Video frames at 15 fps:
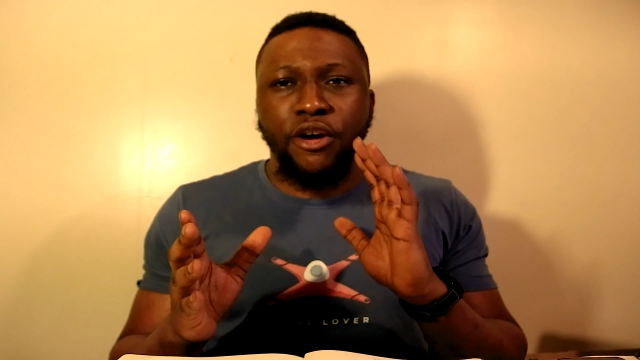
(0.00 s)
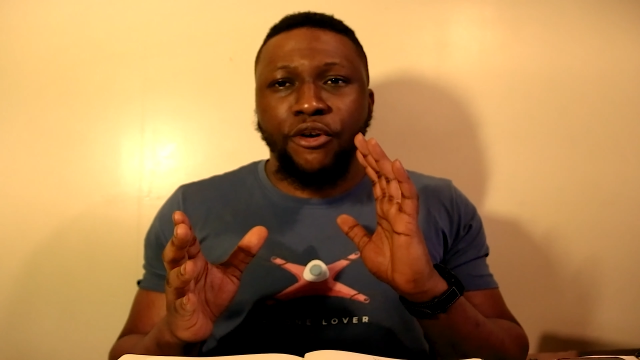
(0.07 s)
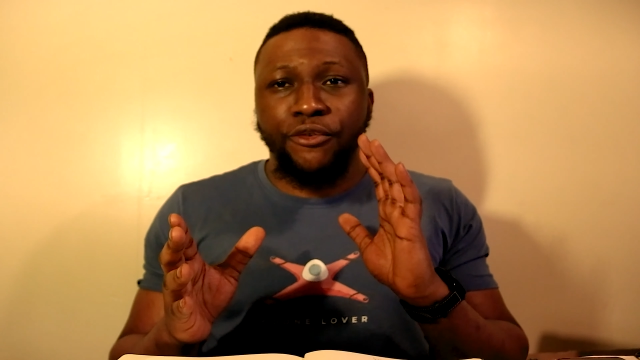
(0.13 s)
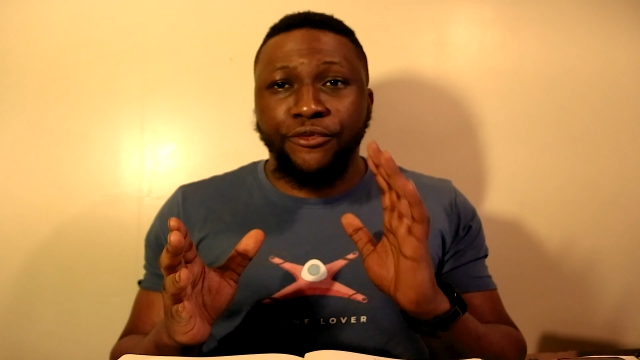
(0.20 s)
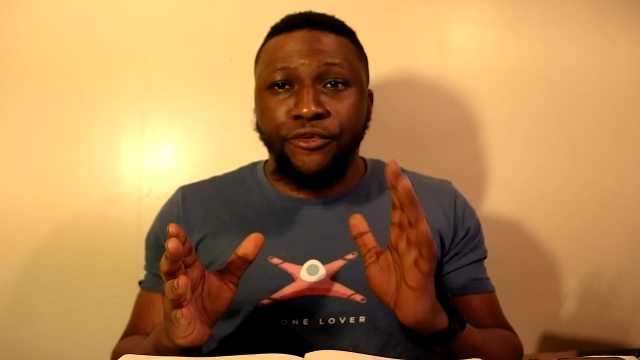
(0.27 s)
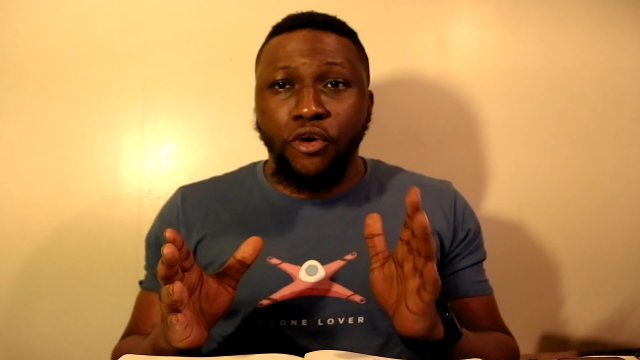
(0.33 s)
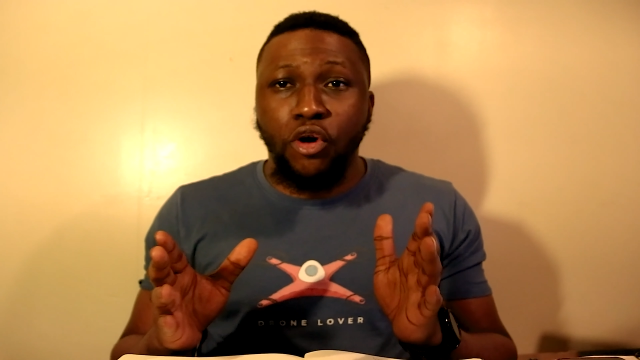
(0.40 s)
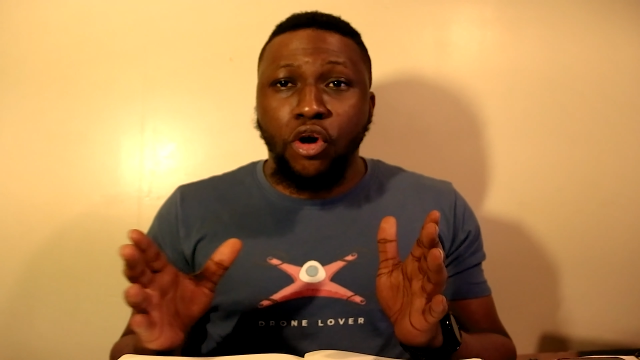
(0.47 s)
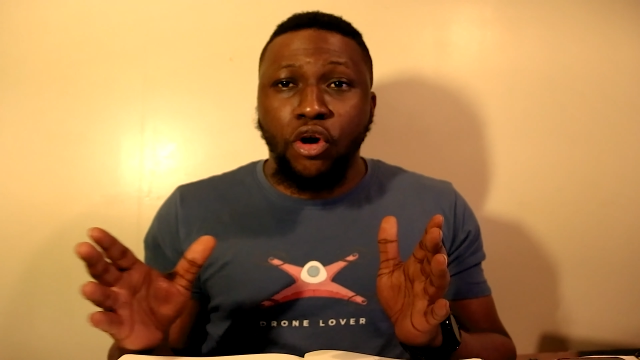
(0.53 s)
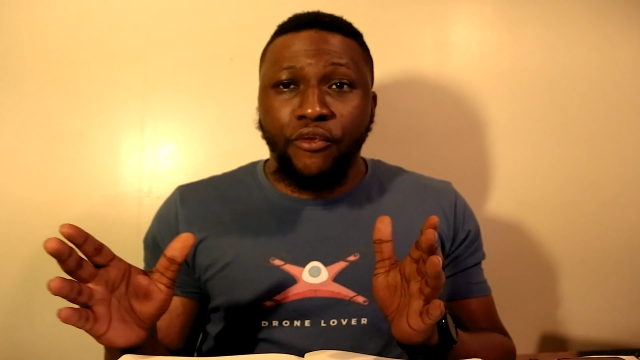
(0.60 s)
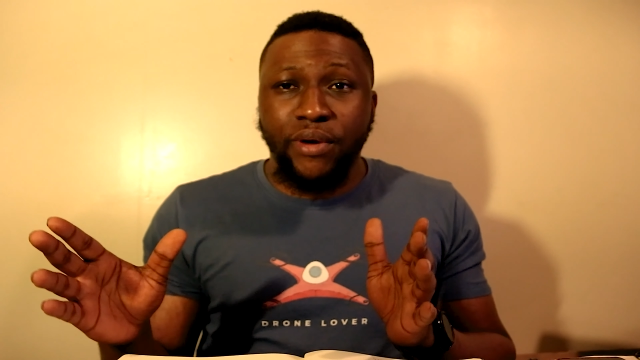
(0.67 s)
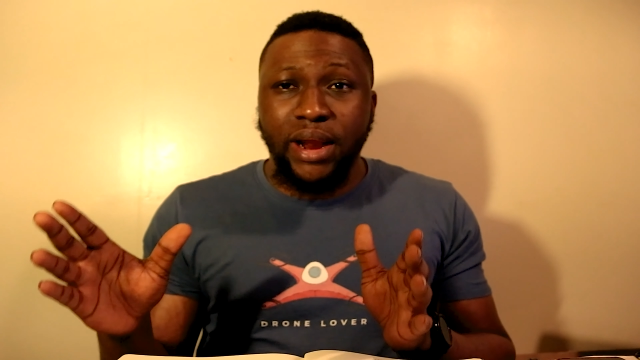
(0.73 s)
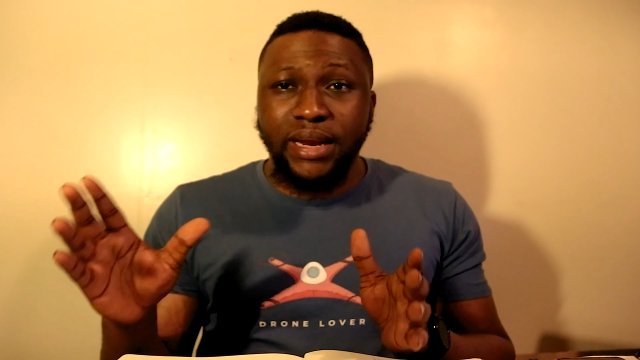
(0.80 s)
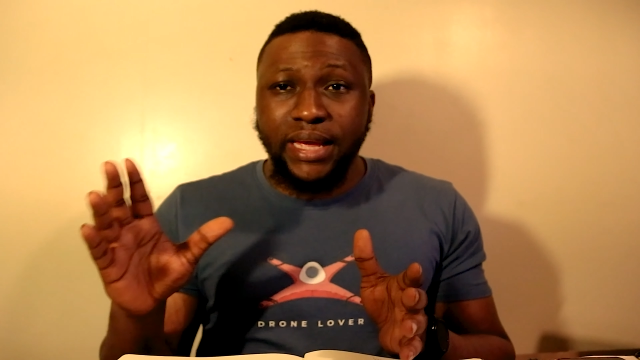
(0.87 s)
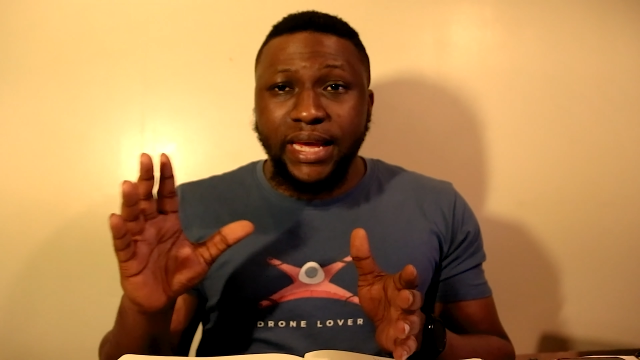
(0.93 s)

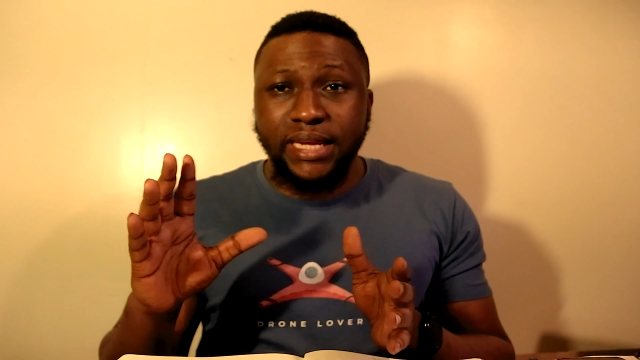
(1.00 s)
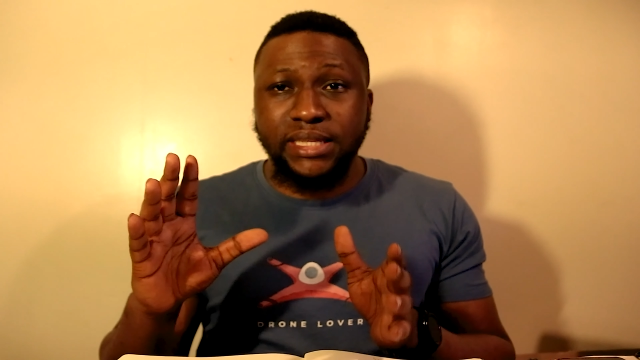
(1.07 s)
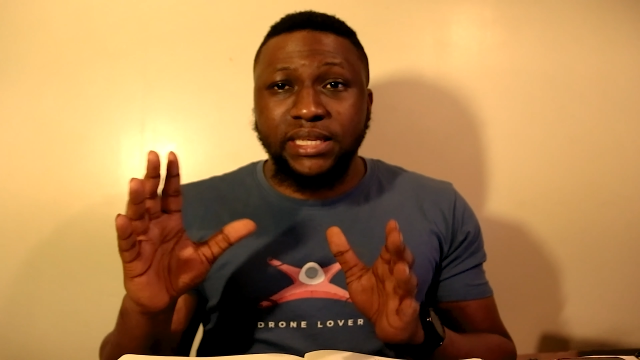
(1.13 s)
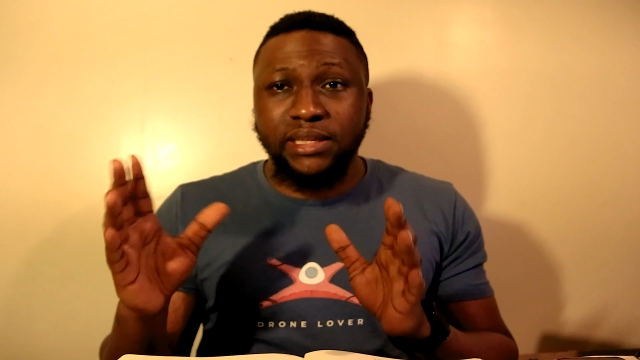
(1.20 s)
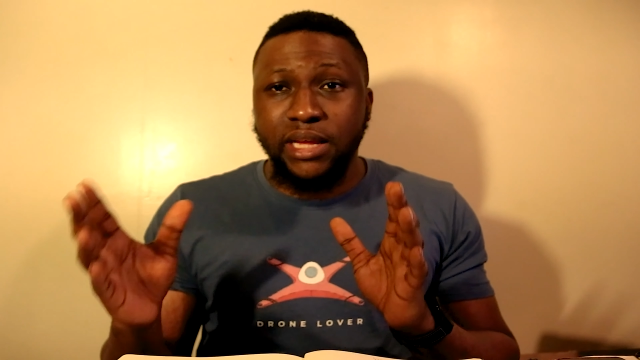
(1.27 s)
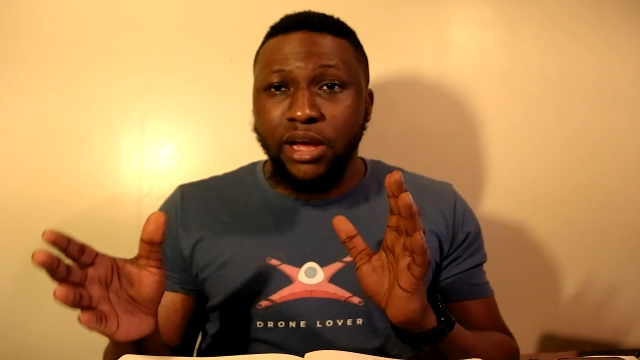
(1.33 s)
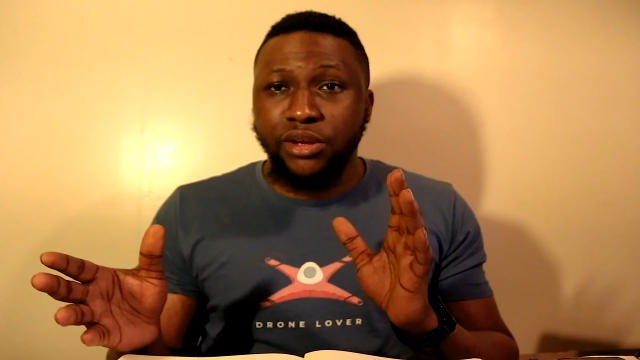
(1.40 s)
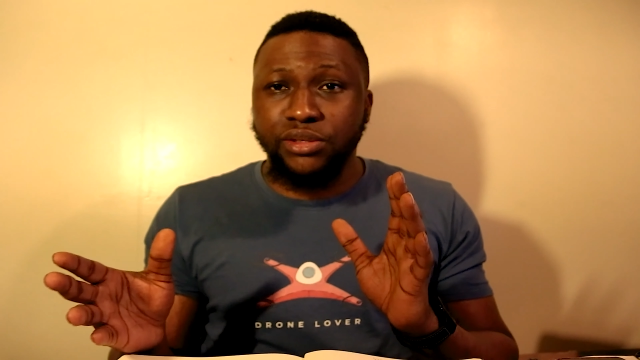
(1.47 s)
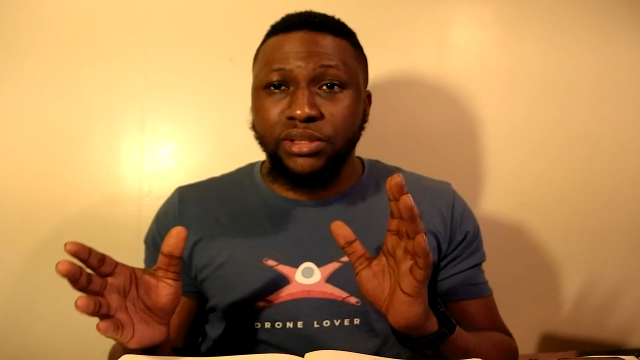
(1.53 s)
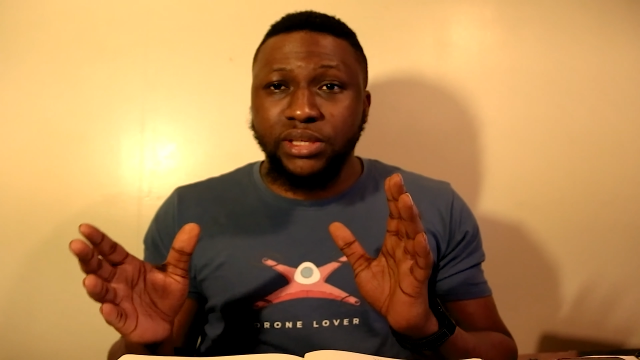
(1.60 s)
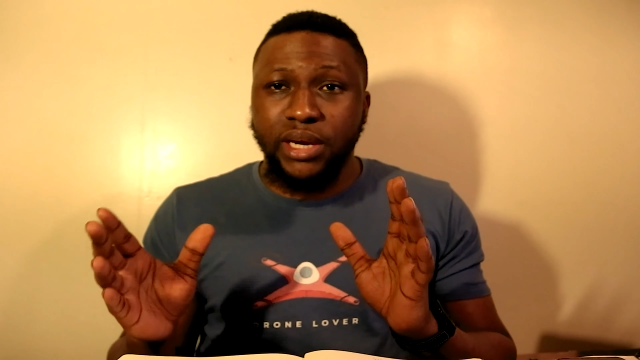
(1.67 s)
480,000